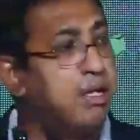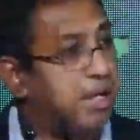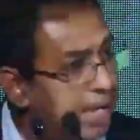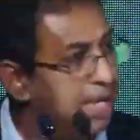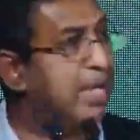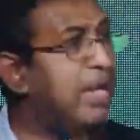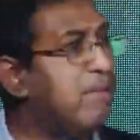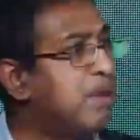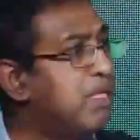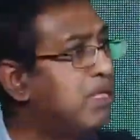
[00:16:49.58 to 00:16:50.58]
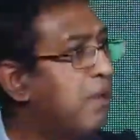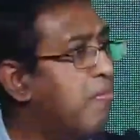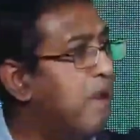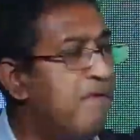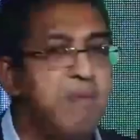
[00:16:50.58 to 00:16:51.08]
trade agreements.
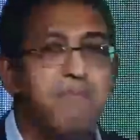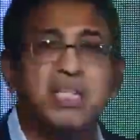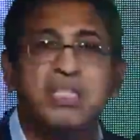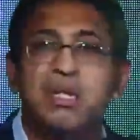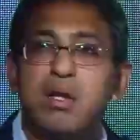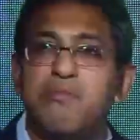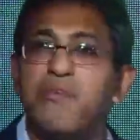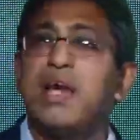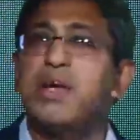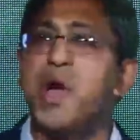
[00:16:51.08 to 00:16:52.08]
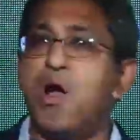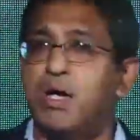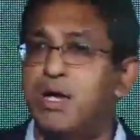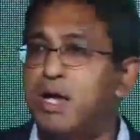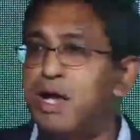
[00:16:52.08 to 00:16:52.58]
We must fear
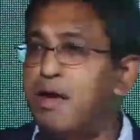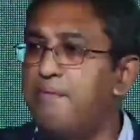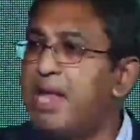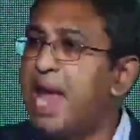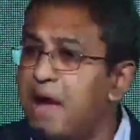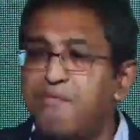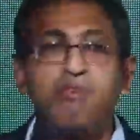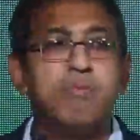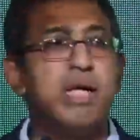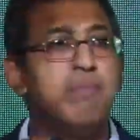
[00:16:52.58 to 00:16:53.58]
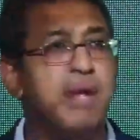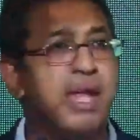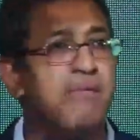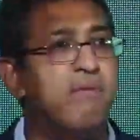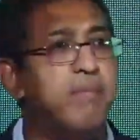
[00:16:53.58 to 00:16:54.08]
not. We have to be
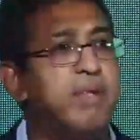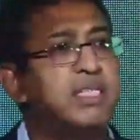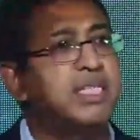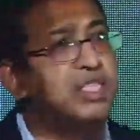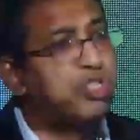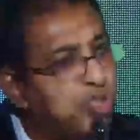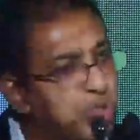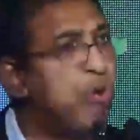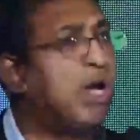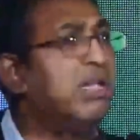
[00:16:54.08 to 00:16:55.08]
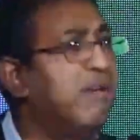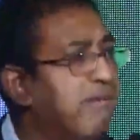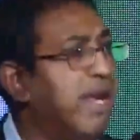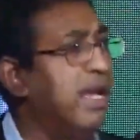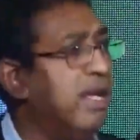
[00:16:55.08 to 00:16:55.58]
brave, because there's no other
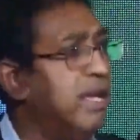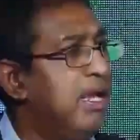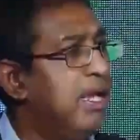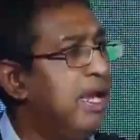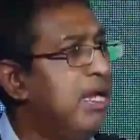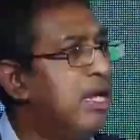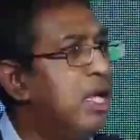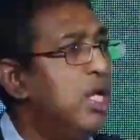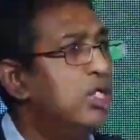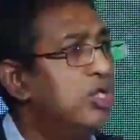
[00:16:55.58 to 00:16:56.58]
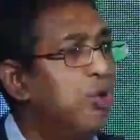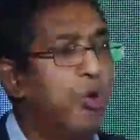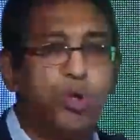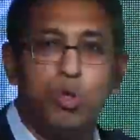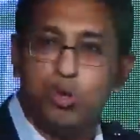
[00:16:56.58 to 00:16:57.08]
way, right?
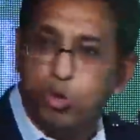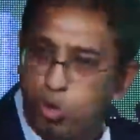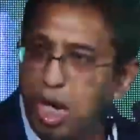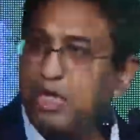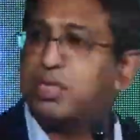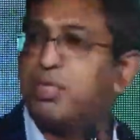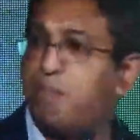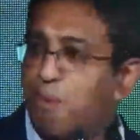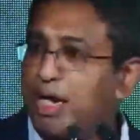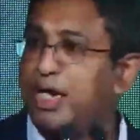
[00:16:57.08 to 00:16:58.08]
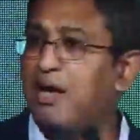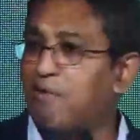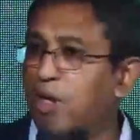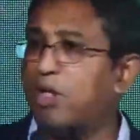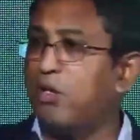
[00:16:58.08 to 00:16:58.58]
So that's the point I
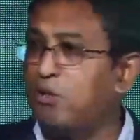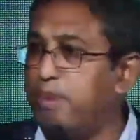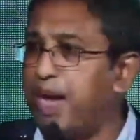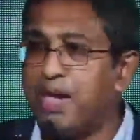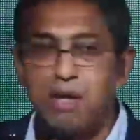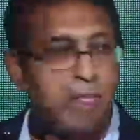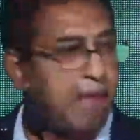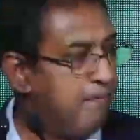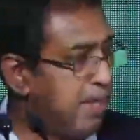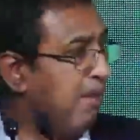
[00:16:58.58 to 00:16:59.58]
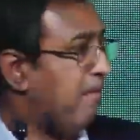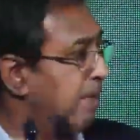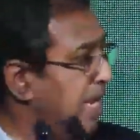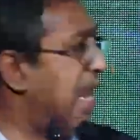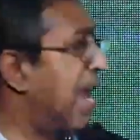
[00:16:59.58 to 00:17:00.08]
wanted to make, that
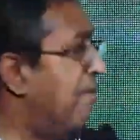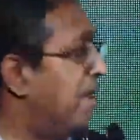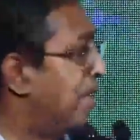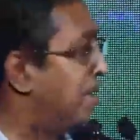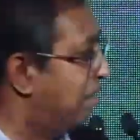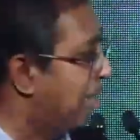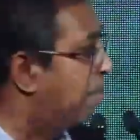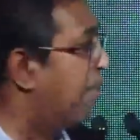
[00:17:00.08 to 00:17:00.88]
we have a clear